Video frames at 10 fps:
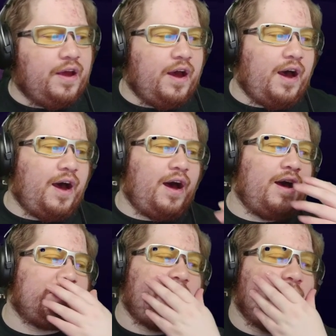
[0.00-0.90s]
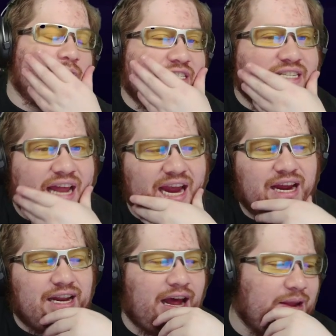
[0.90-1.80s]
Tyrese Knight,
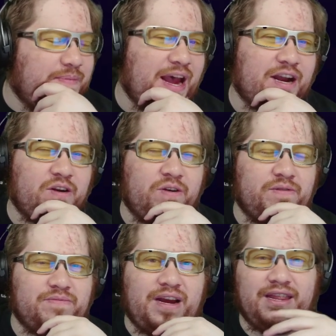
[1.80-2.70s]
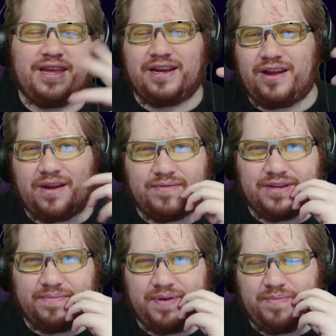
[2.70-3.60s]
a linebacker. I think
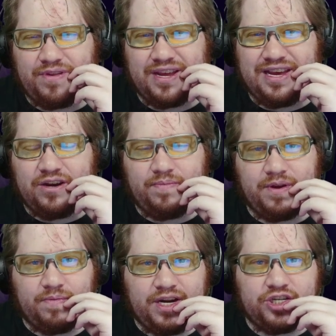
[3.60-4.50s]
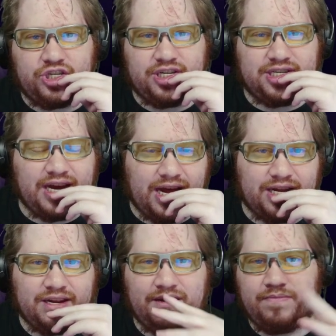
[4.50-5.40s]
some people think he could be a reach. He's
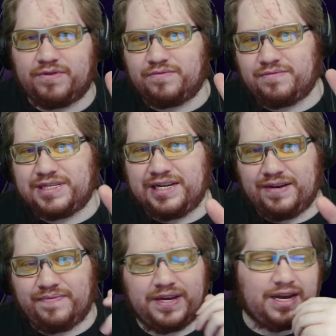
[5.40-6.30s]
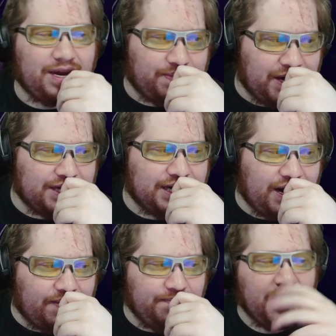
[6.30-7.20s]
talented. We'll see if he kind of pans
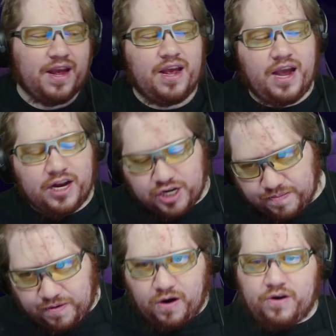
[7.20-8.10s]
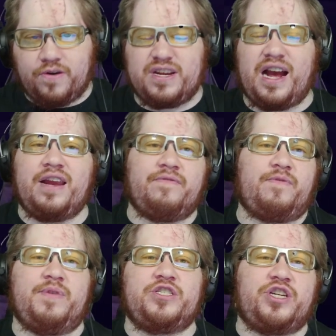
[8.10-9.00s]
out. AJ Barner, tight end from
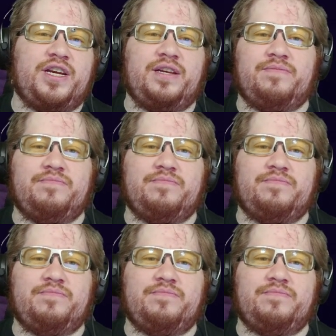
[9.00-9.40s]
Michigan.